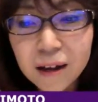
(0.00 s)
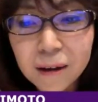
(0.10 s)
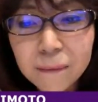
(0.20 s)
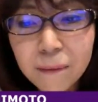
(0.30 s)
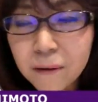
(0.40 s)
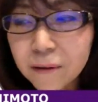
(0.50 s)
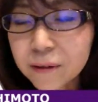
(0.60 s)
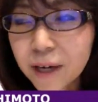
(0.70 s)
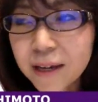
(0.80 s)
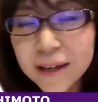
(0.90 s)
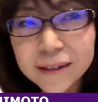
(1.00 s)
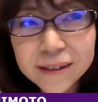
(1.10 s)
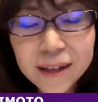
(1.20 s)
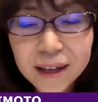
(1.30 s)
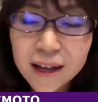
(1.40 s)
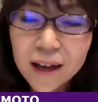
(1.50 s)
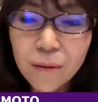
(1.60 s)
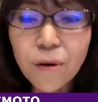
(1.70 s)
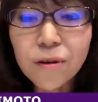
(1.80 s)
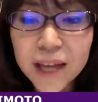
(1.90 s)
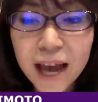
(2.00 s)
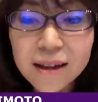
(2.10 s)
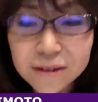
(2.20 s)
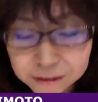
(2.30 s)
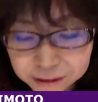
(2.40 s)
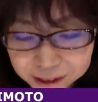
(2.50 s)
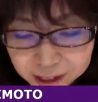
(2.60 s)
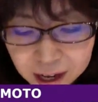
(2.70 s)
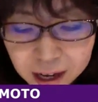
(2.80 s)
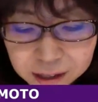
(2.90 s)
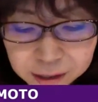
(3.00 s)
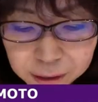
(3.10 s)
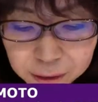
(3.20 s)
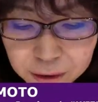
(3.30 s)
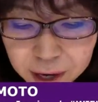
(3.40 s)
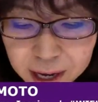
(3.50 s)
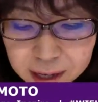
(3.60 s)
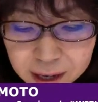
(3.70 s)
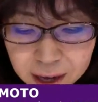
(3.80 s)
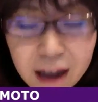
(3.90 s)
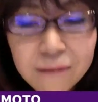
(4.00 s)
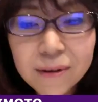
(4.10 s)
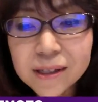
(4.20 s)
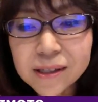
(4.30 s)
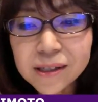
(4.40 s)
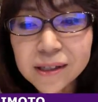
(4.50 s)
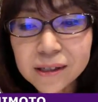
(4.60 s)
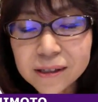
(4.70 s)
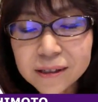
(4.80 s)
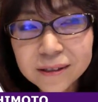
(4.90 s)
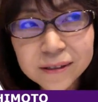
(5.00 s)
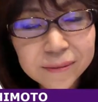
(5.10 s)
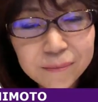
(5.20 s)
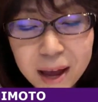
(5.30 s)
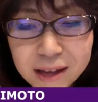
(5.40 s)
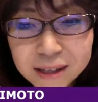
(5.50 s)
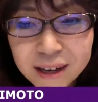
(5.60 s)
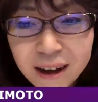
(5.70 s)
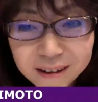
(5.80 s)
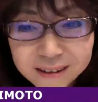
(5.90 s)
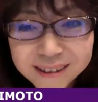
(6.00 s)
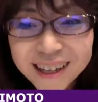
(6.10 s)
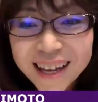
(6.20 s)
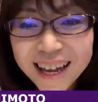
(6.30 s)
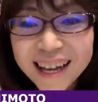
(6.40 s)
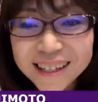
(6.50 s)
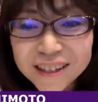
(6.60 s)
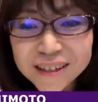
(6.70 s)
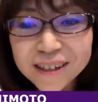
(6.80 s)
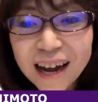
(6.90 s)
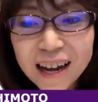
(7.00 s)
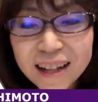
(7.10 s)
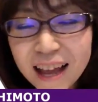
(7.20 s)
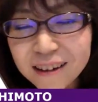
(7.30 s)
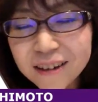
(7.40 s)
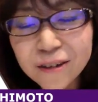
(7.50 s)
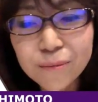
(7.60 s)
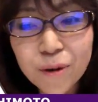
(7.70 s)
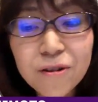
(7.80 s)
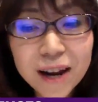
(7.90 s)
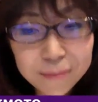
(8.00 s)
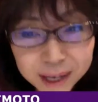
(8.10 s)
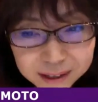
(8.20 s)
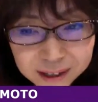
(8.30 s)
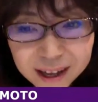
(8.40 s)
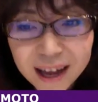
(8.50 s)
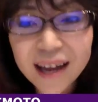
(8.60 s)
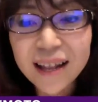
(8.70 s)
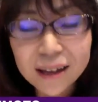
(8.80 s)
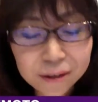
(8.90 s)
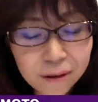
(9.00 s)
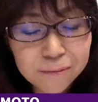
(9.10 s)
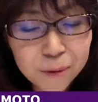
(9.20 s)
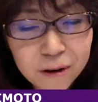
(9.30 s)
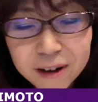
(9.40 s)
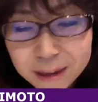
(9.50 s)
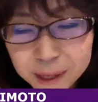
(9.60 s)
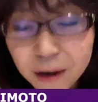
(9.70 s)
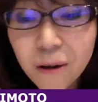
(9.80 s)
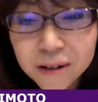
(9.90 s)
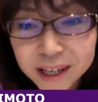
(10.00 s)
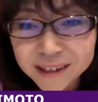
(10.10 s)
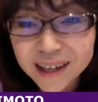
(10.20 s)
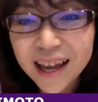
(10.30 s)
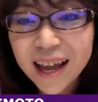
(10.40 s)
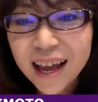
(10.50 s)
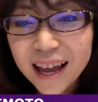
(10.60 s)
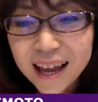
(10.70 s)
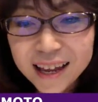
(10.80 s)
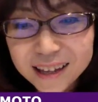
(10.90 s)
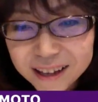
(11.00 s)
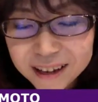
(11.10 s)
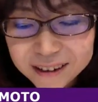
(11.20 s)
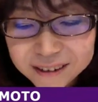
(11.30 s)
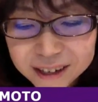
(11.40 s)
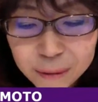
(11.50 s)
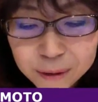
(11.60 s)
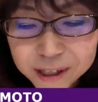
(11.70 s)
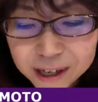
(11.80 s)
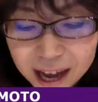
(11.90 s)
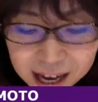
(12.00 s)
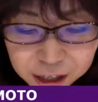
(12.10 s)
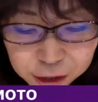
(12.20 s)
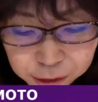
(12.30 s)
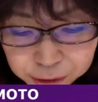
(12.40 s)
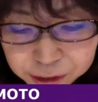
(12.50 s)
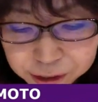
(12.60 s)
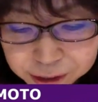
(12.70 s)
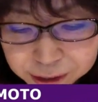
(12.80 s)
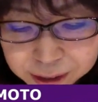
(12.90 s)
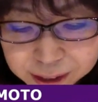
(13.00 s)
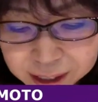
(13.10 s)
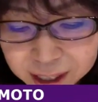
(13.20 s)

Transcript: for the others. So, and I was math girl, and I like programming. I like programming, coding, and therefore I choose to